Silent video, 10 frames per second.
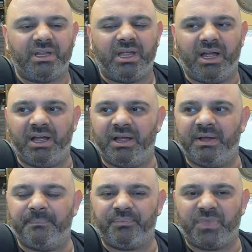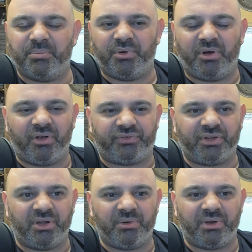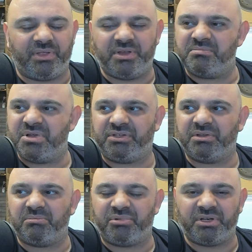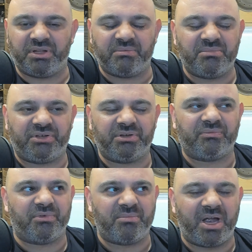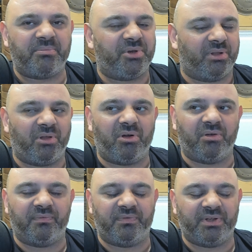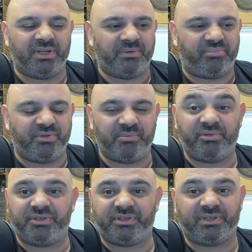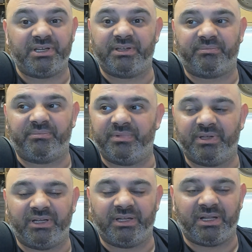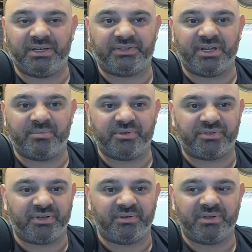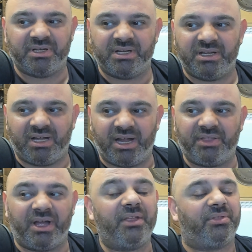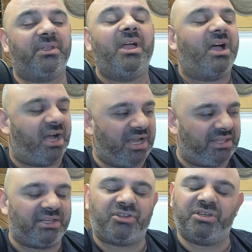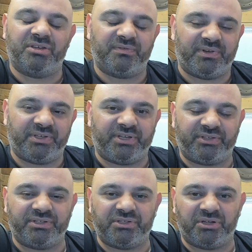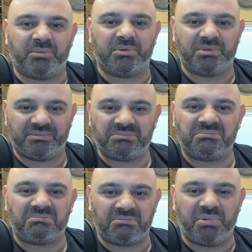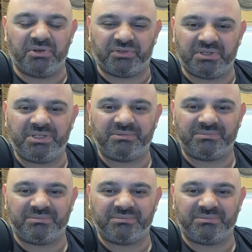But also, the emitter looked brilliant. The emitter remind me a lot of the Princess Leia lightsabers. So I think she did a fantastic job, personally.